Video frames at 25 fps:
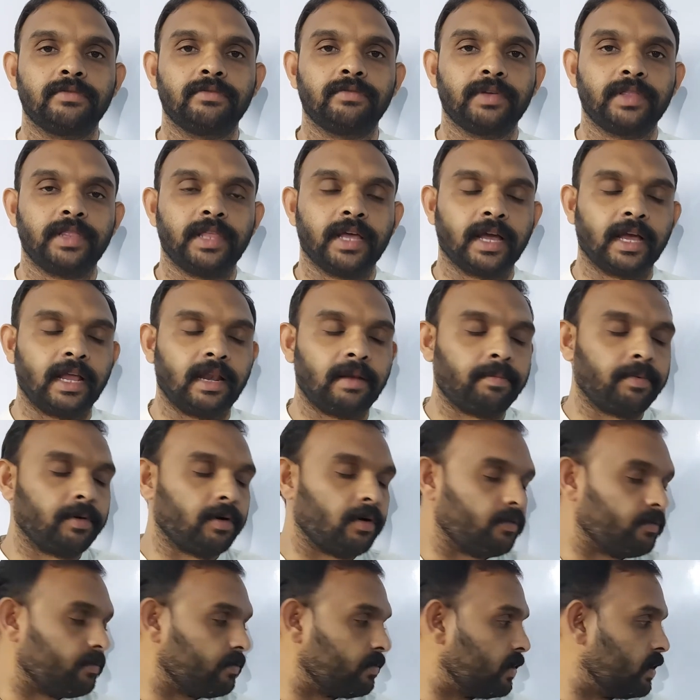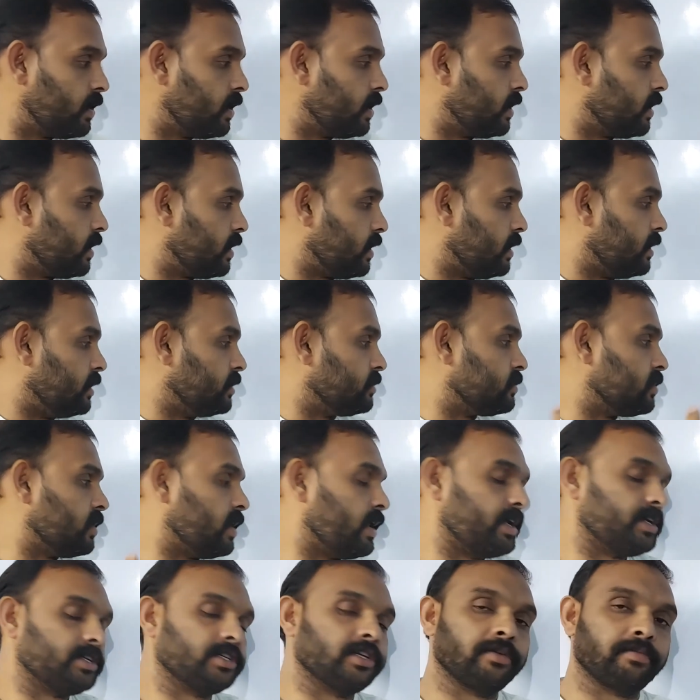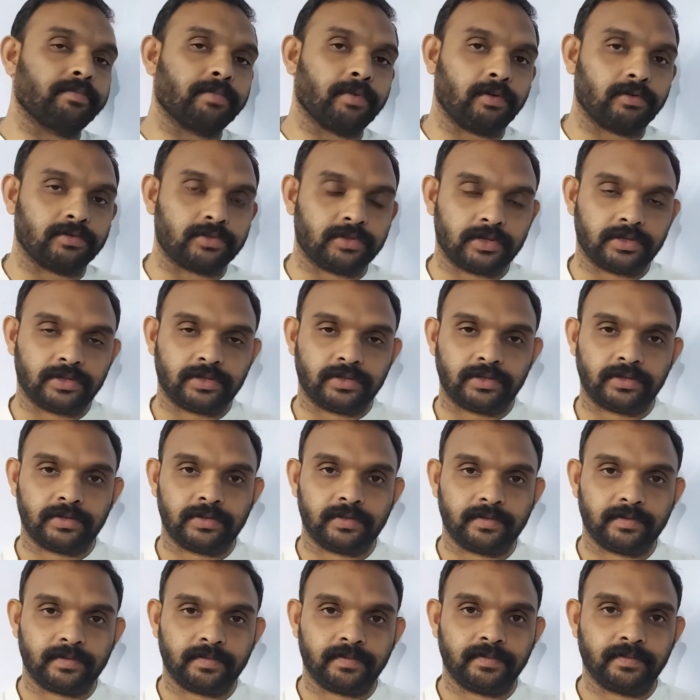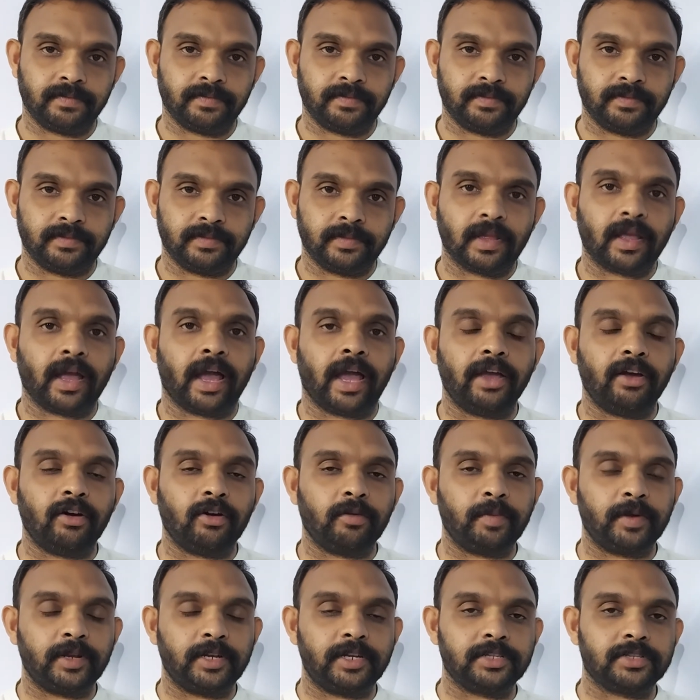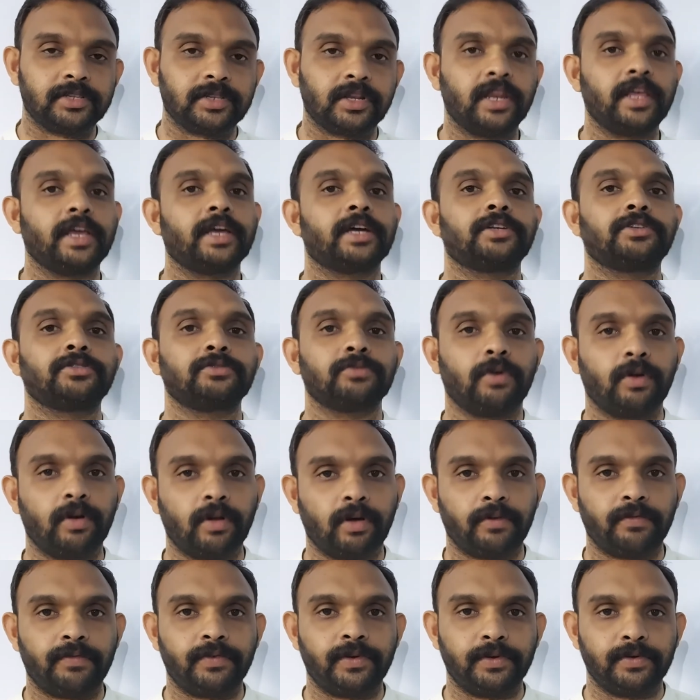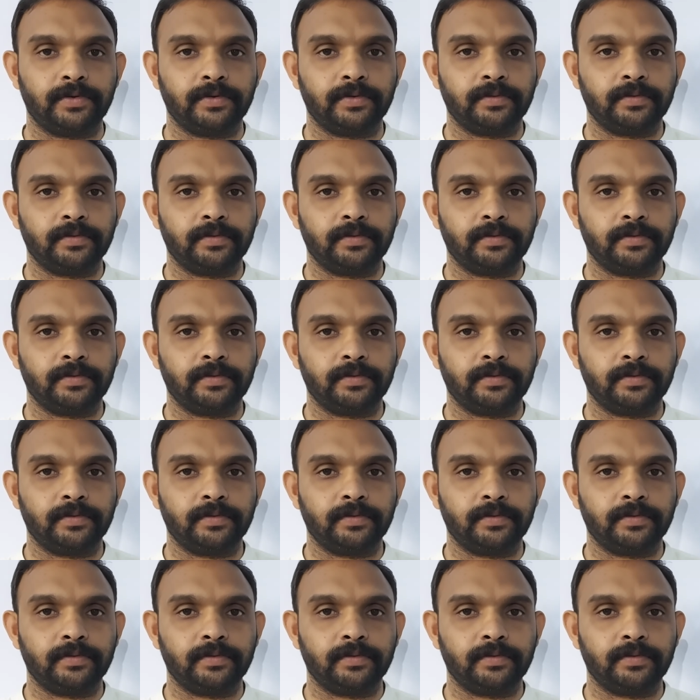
with the help of distillation process. I hope it is clear to all of you.